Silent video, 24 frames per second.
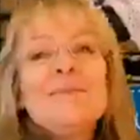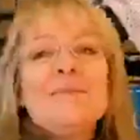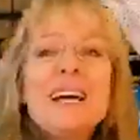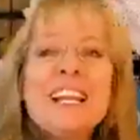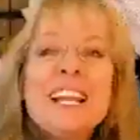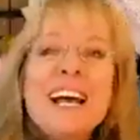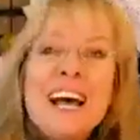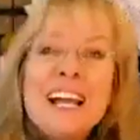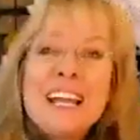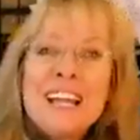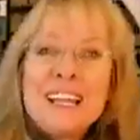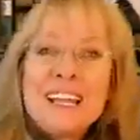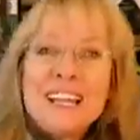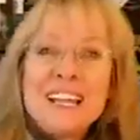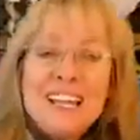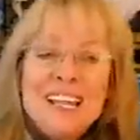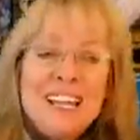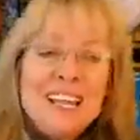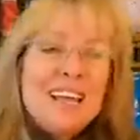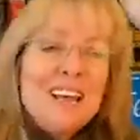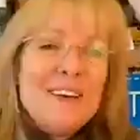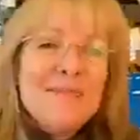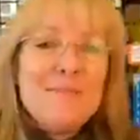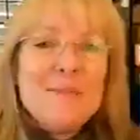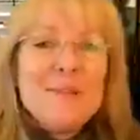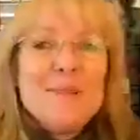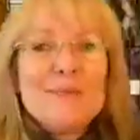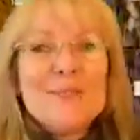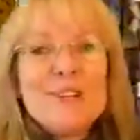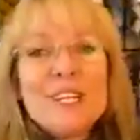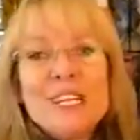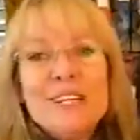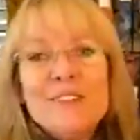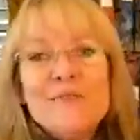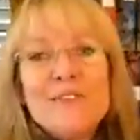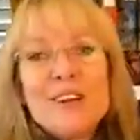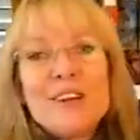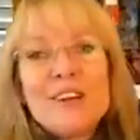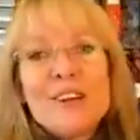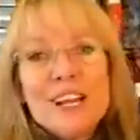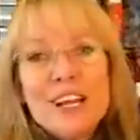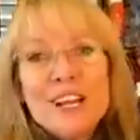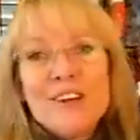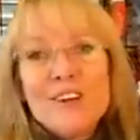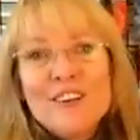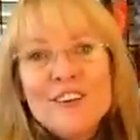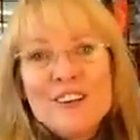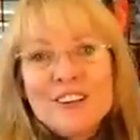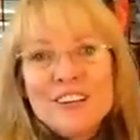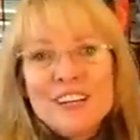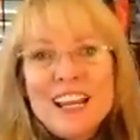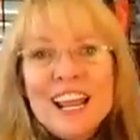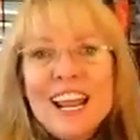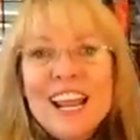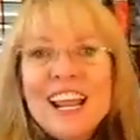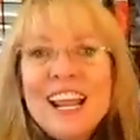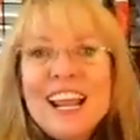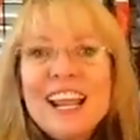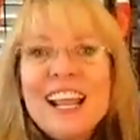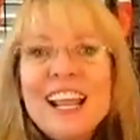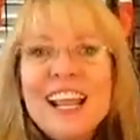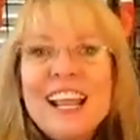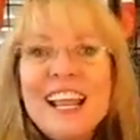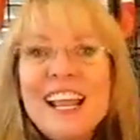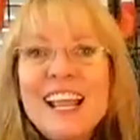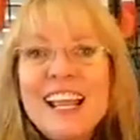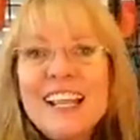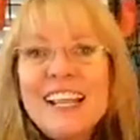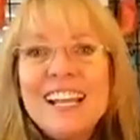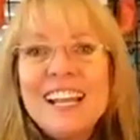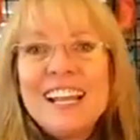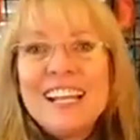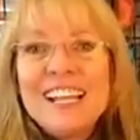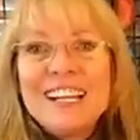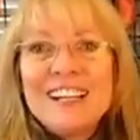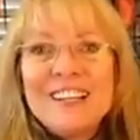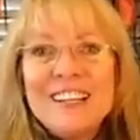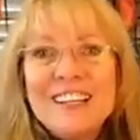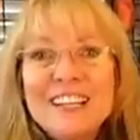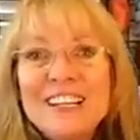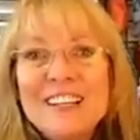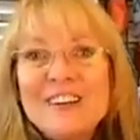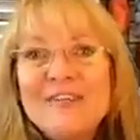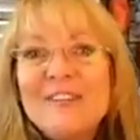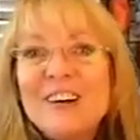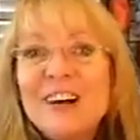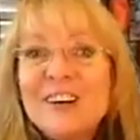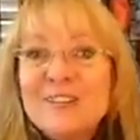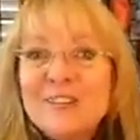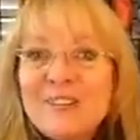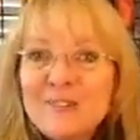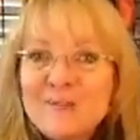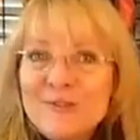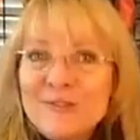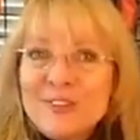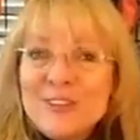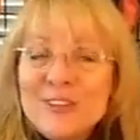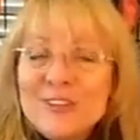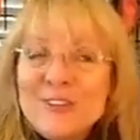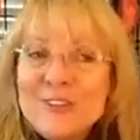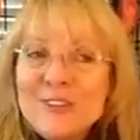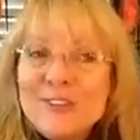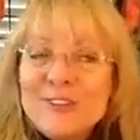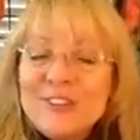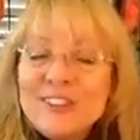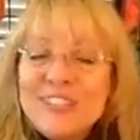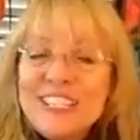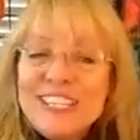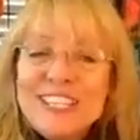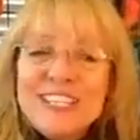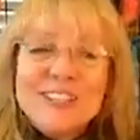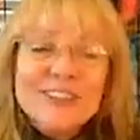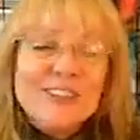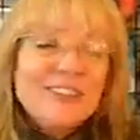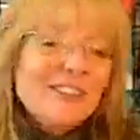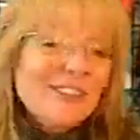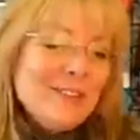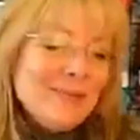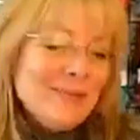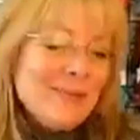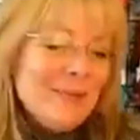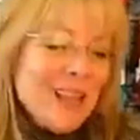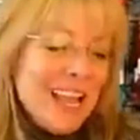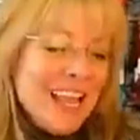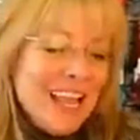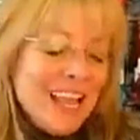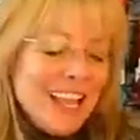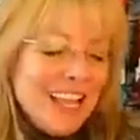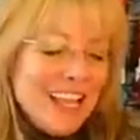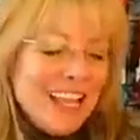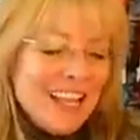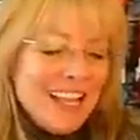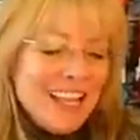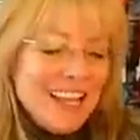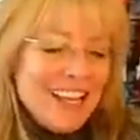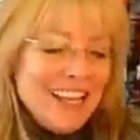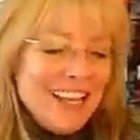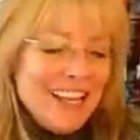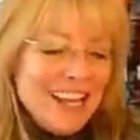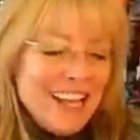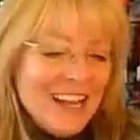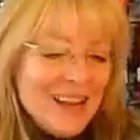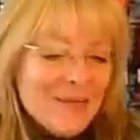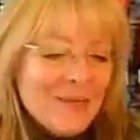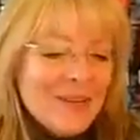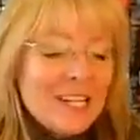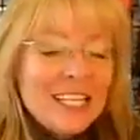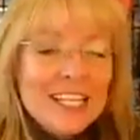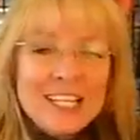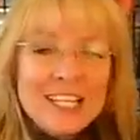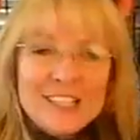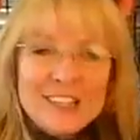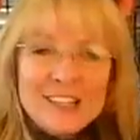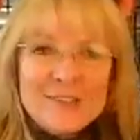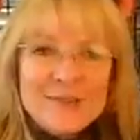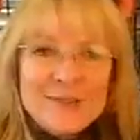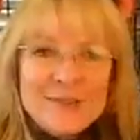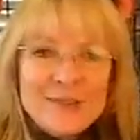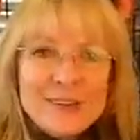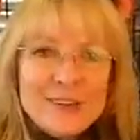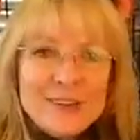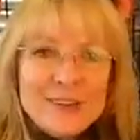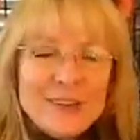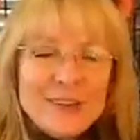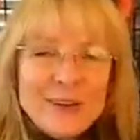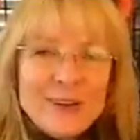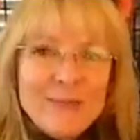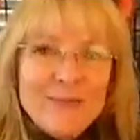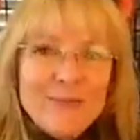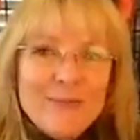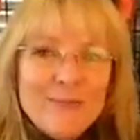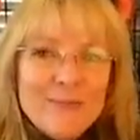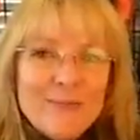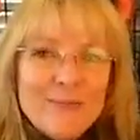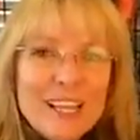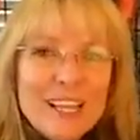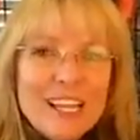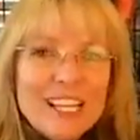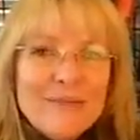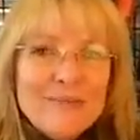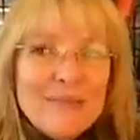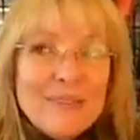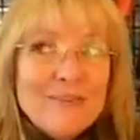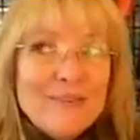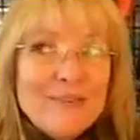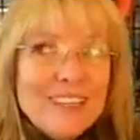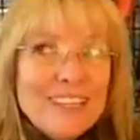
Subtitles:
But I have been working very hard on it, and it'll involve a few new skills, and I'm really looking forward to it. It'll be